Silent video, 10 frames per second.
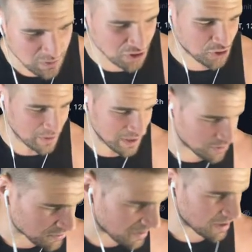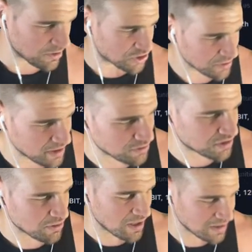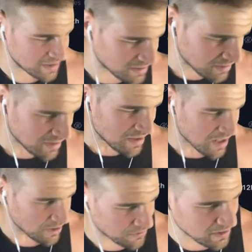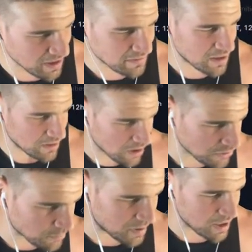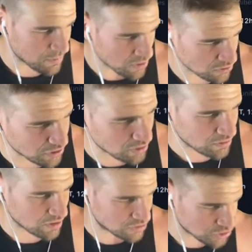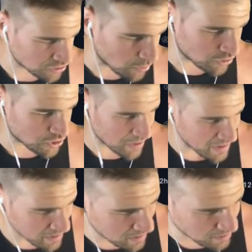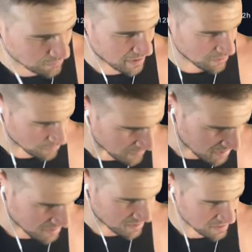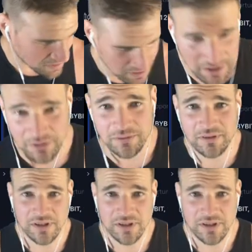We're traders, right? I'm a trader, so I forget that other people don't trade on a regular basis, you know?